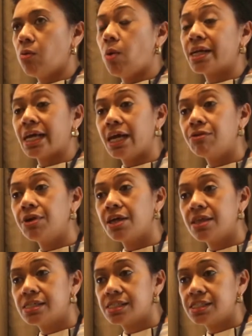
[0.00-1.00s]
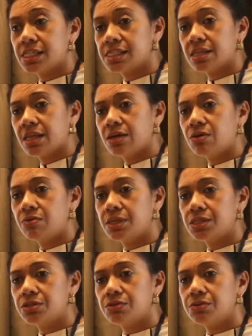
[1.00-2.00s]
what area they're suggesting they go
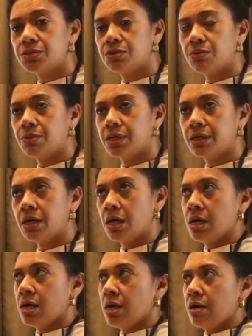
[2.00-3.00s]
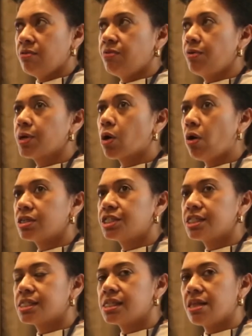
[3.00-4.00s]
into. So we're very
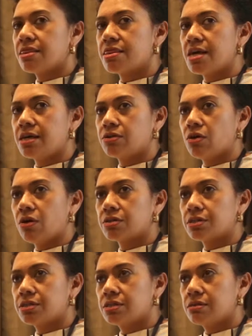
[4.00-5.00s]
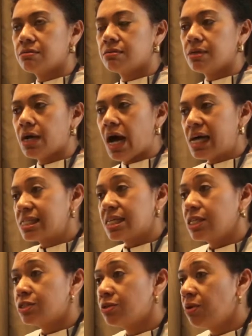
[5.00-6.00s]
conscious that they're not
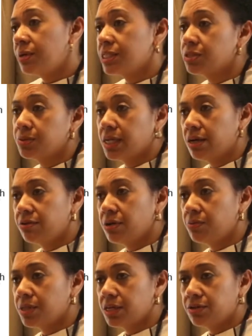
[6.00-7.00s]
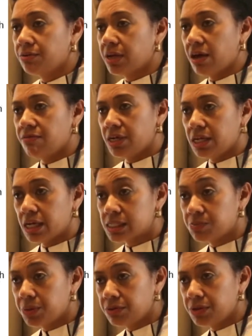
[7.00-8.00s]
asking to go into an area where they don't have any
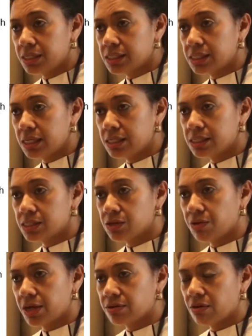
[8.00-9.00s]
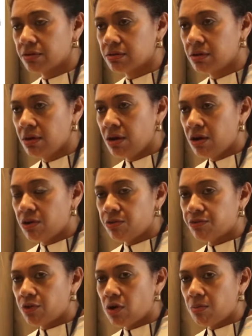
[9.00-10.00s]
experience in. So they're not
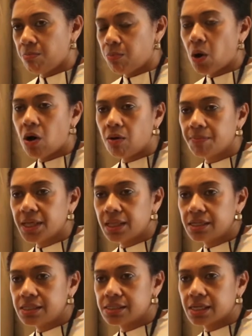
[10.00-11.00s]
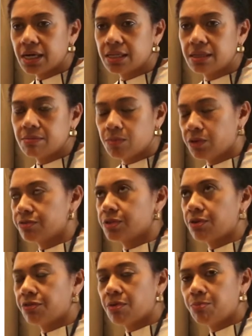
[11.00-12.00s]
from POM and they decide,
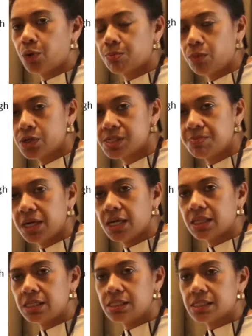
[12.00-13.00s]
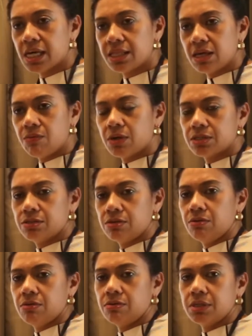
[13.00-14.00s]
from Port Moresby, and they decide they want to
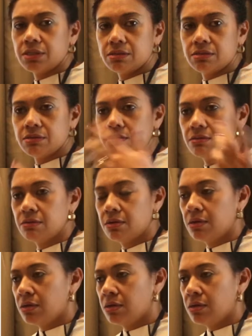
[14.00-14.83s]
go into